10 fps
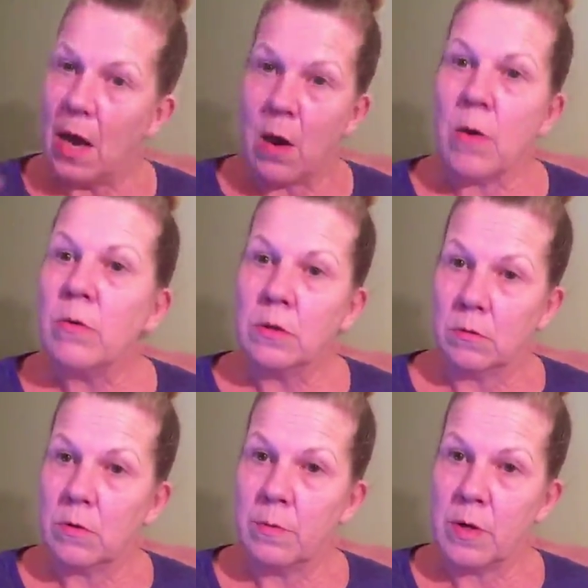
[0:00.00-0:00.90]
our own
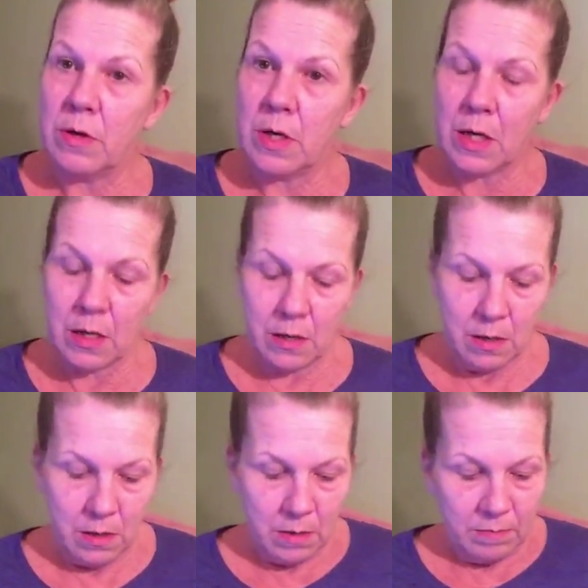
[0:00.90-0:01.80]
little community.
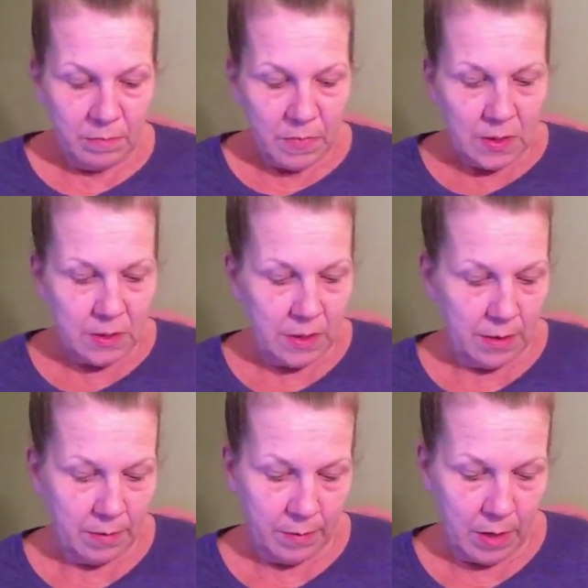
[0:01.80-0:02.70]

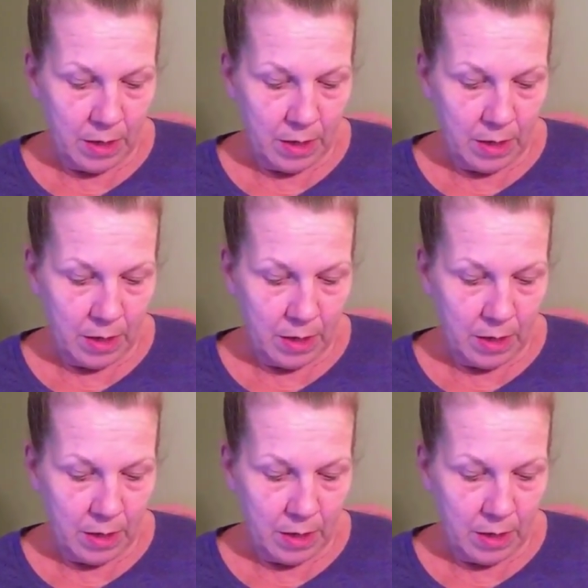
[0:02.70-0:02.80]
So,